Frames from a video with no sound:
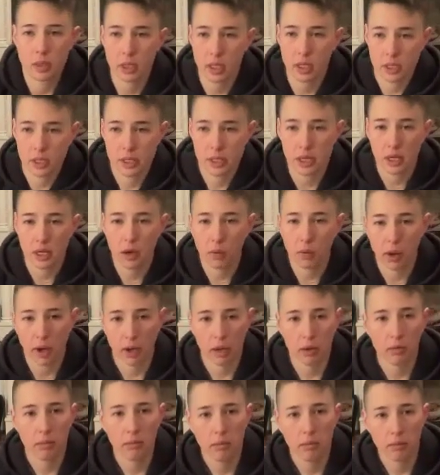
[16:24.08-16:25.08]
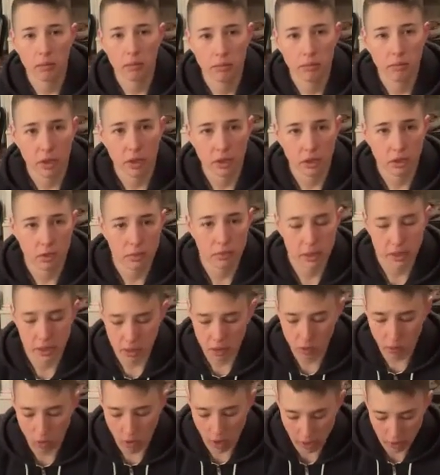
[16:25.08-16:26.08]
These take a while. Let them
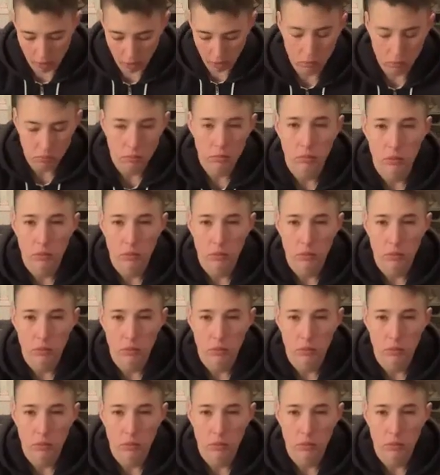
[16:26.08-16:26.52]
take a while.